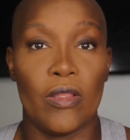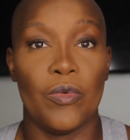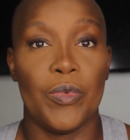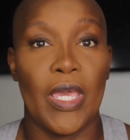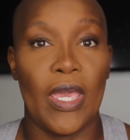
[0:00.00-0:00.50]

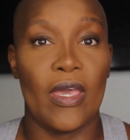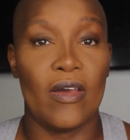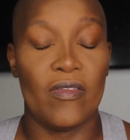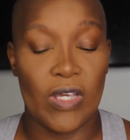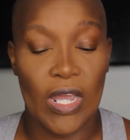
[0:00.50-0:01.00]
that we
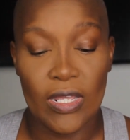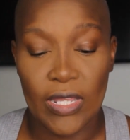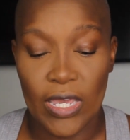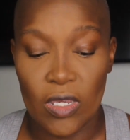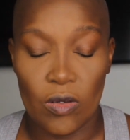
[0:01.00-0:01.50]
have the
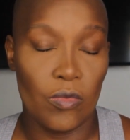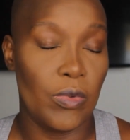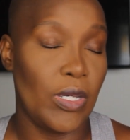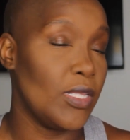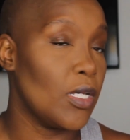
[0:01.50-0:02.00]
highlight,
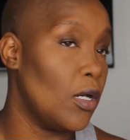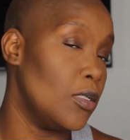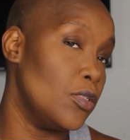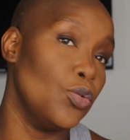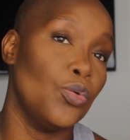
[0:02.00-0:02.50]
we got the
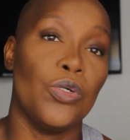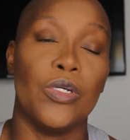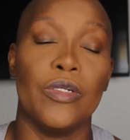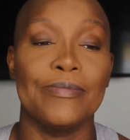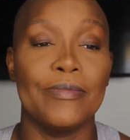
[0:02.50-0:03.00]

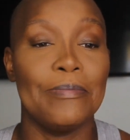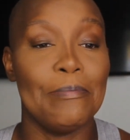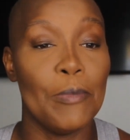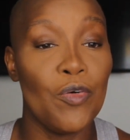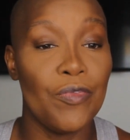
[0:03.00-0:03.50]
contour
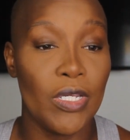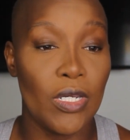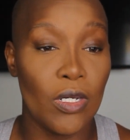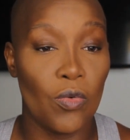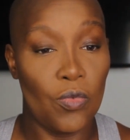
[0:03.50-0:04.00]

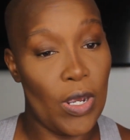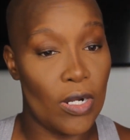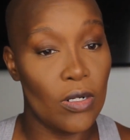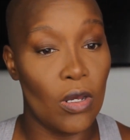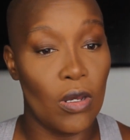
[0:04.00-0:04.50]
moving right
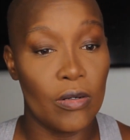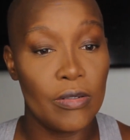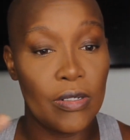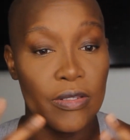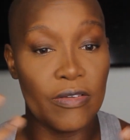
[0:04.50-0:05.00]

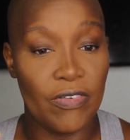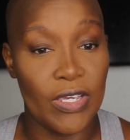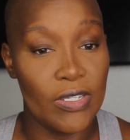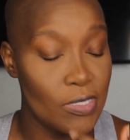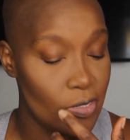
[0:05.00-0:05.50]
along the
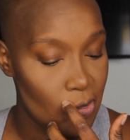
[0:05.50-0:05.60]
face.